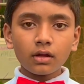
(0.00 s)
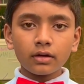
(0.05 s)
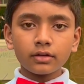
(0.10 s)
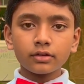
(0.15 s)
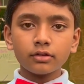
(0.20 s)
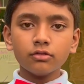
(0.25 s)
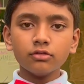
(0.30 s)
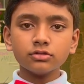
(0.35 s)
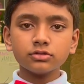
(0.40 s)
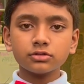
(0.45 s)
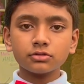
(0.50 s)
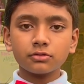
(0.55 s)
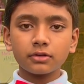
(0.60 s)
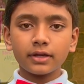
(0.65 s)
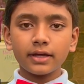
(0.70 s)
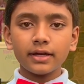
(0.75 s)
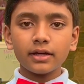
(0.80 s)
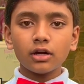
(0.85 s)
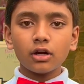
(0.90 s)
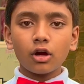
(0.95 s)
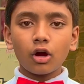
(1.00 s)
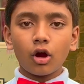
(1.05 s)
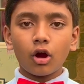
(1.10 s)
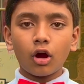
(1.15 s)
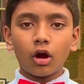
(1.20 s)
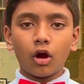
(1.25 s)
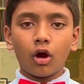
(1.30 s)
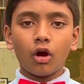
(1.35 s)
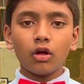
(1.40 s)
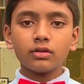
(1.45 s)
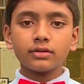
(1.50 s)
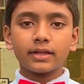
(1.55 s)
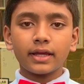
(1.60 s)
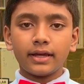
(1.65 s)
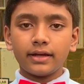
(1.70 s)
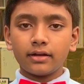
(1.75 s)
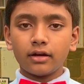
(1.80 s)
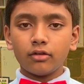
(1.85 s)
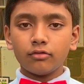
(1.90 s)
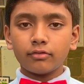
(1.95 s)
usually, all
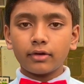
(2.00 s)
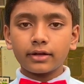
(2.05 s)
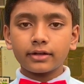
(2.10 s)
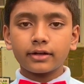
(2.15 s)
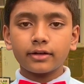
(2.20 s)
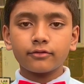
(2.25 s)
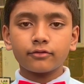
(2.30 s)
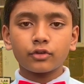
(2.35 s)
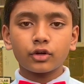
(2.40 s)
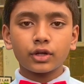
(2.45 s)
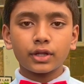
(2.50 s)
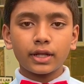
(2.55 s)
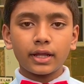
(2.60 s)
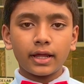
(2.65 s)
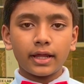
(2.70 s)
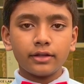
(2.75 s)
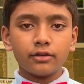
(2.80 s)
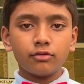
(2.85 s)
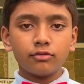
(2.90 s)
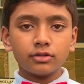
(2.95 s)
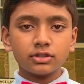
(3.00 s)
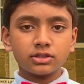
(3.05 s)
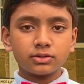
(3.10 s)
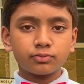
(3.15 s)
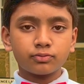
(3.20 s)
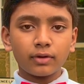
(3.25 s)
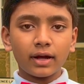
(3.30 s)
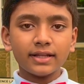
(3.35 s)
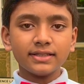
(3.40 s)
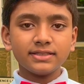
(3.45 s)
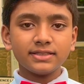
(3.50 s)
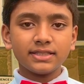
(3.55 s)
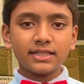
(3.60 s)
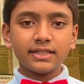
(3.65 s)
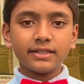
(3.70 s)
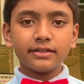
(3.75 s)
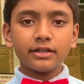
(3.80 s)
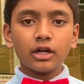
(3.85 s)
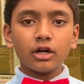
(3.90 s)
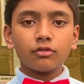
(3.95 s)
data, when converted into a
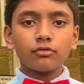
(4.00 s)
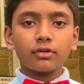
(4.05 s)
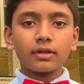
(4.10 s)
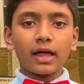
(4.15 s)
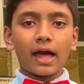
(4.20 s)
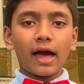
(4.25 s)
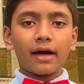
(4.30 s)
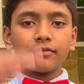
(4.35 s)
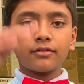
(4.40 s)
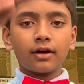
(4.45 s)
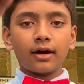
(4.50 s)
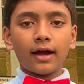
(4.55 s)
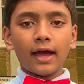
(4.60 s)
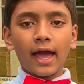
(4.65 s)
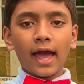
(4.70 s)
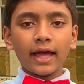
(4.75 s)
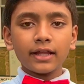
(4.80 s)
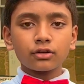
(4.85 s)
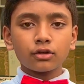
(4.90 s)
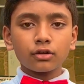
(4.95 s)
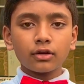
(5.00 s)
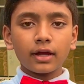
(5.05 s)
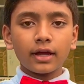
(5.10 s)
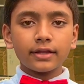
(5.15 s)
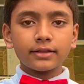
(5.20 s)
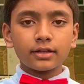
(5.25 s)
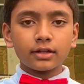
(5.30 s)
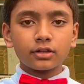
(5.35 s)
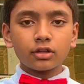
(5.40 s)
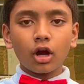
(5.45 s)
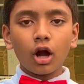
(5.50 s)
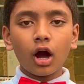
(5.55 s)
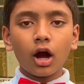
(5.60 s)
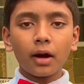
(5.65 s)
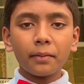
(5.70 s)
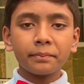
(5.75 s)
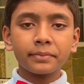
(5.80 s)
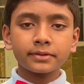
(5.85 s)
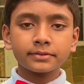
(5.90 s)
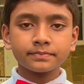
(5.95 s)
spreadsheet, will have a header at the
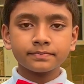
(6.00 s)
top